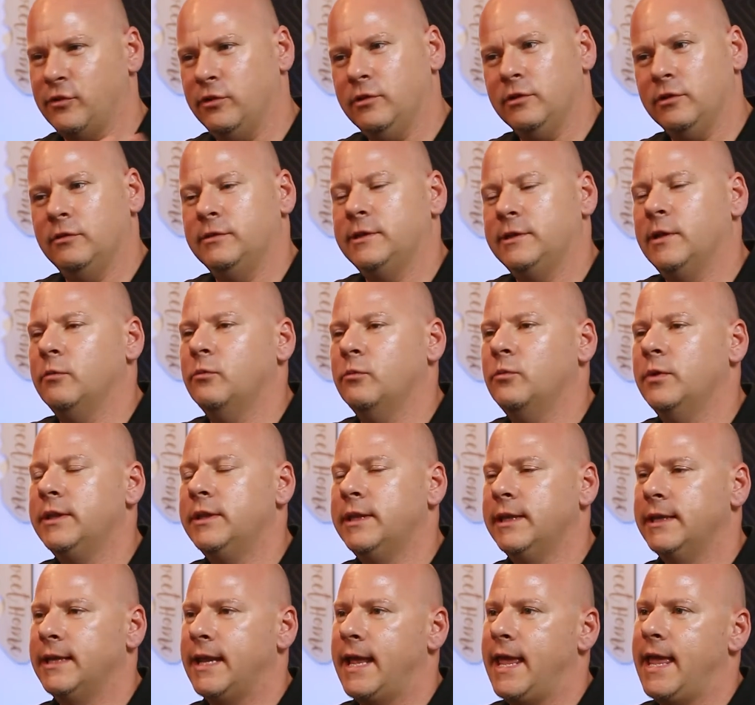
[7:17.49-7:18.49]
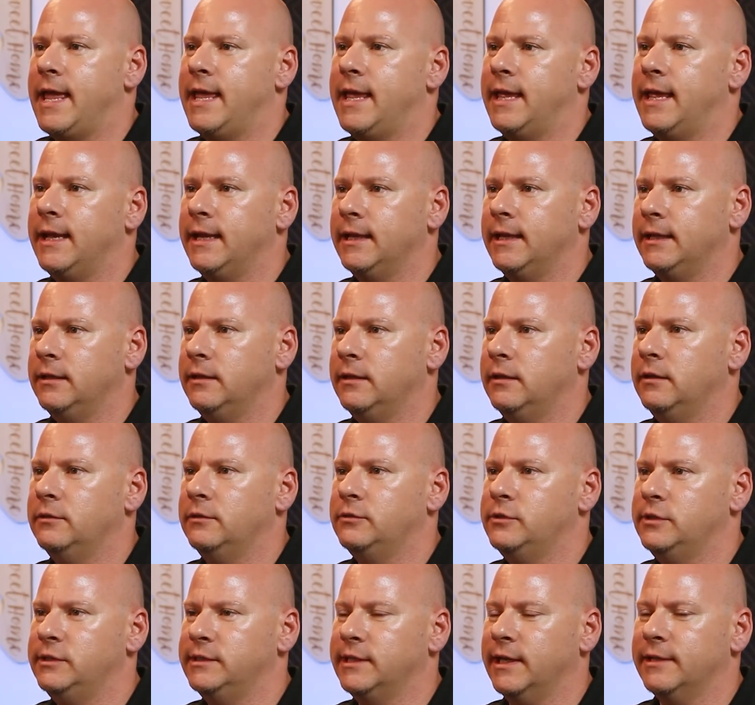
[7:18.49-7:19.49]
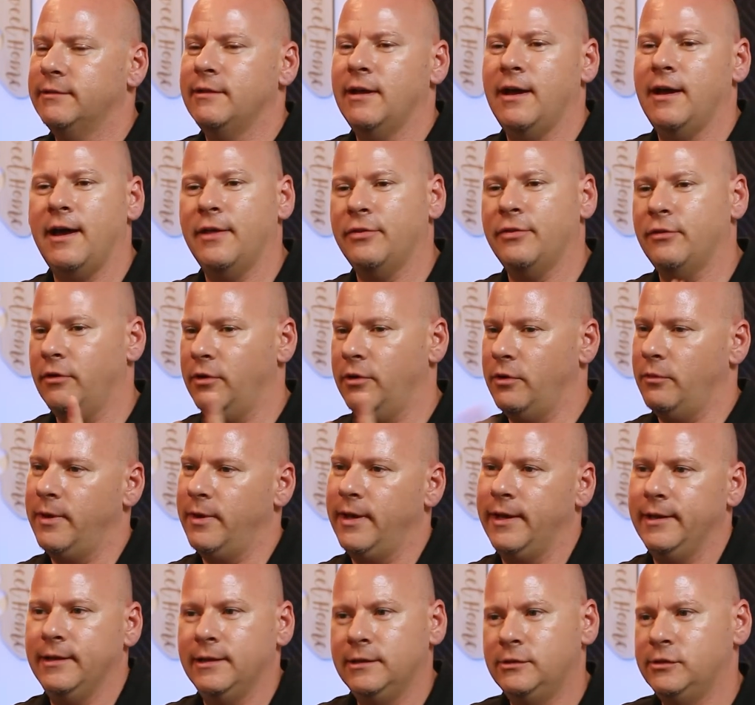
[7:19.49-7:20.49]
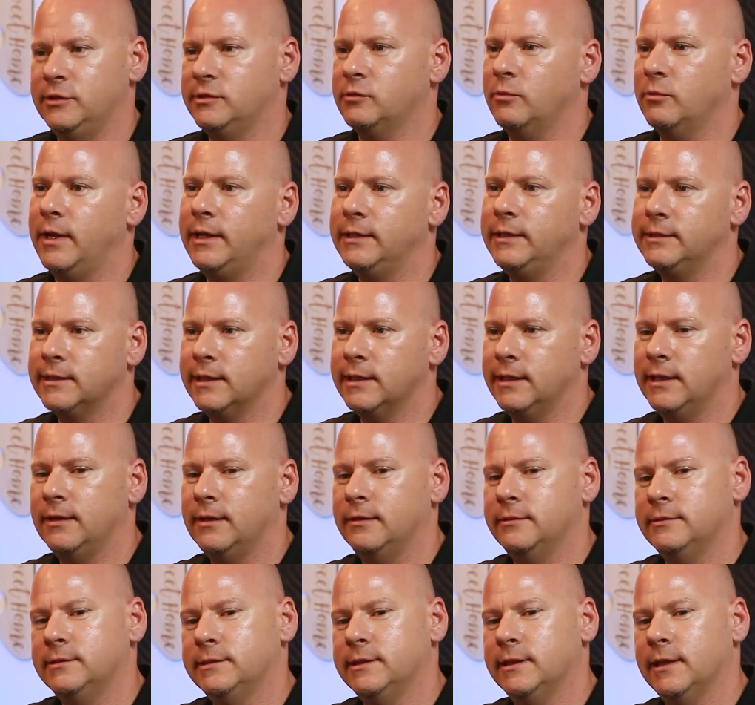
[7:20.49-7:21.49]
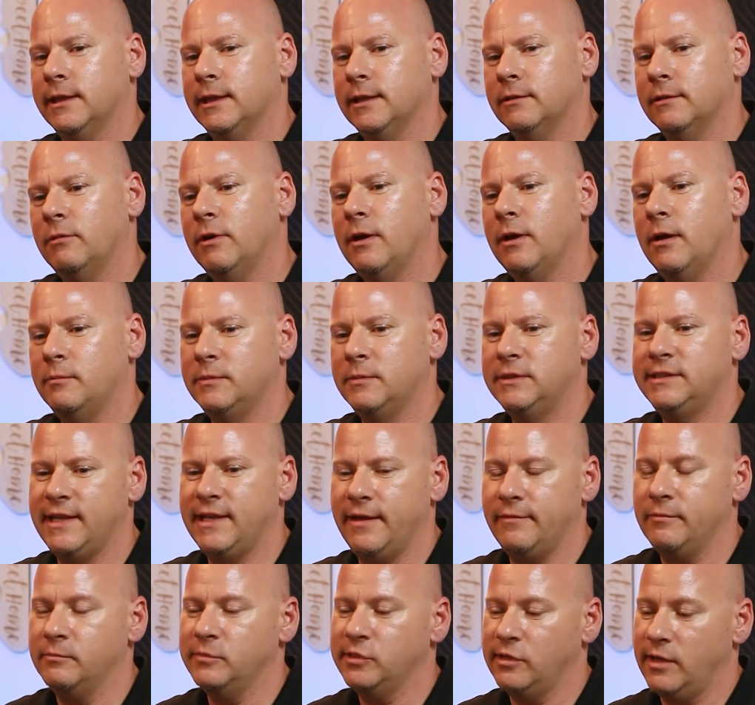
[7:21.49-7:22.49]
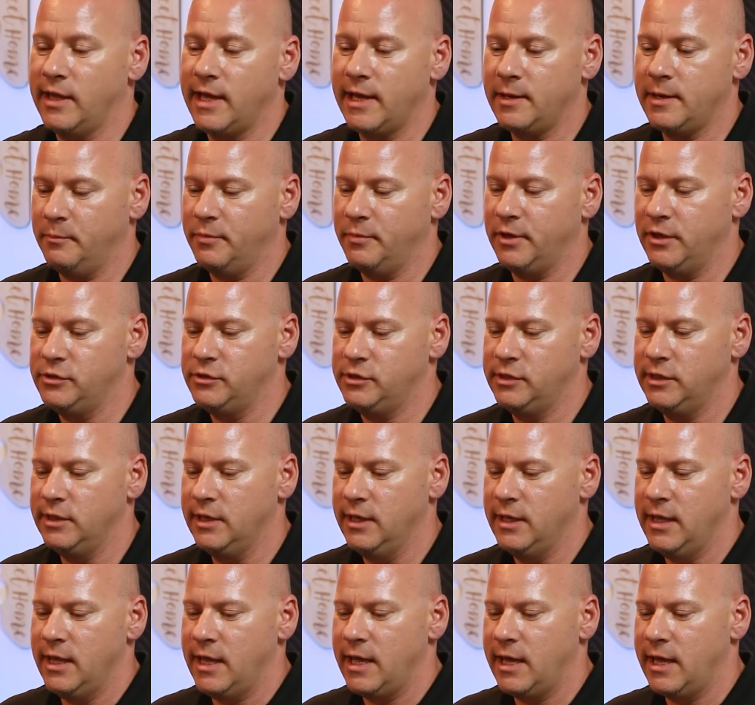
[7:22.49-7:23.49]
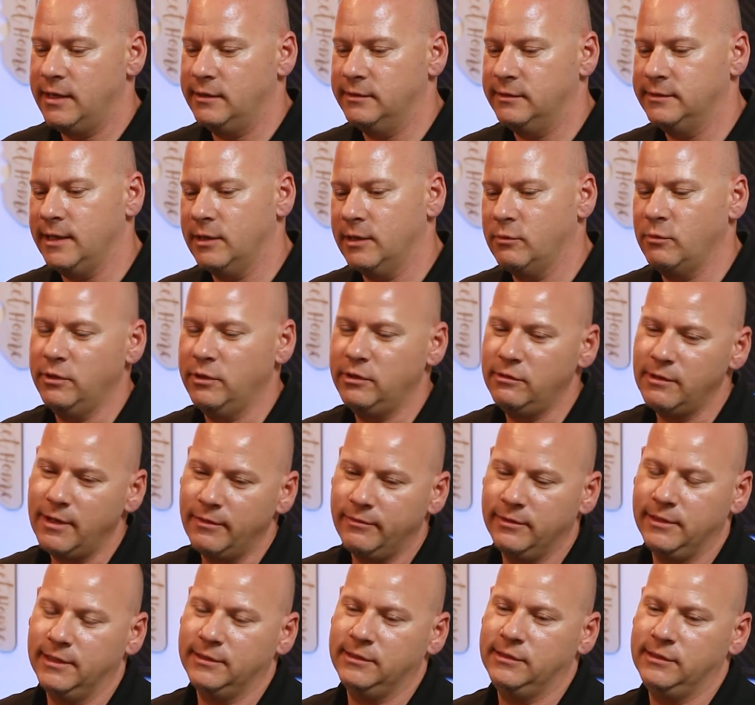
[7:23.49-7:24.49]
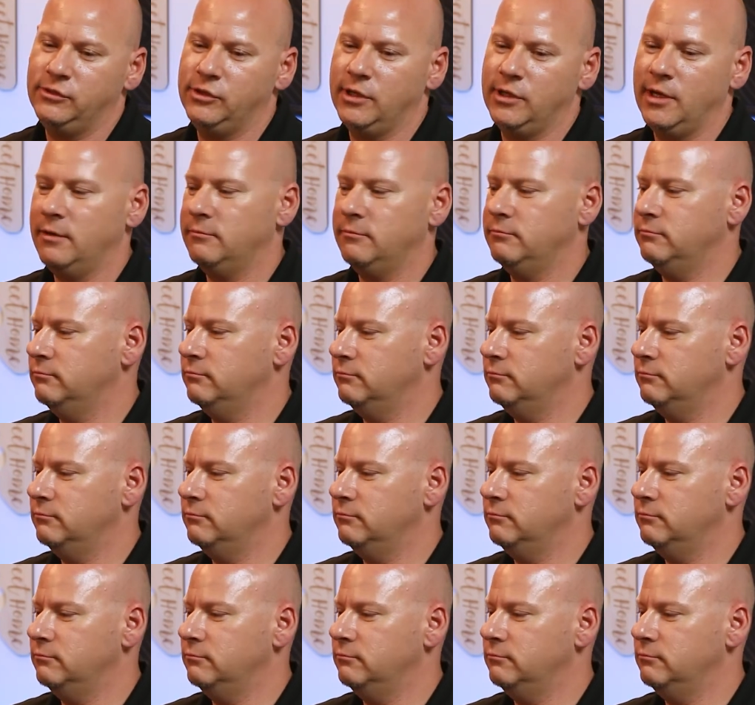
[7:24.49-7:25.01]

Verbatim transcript: You can do something with it." And she's like, "Nah, throw it away. It's just waste." And I was just like, "Well, I'm gonna save them." So I had a bunch, and I was like, "Well, you have an Etsy shop.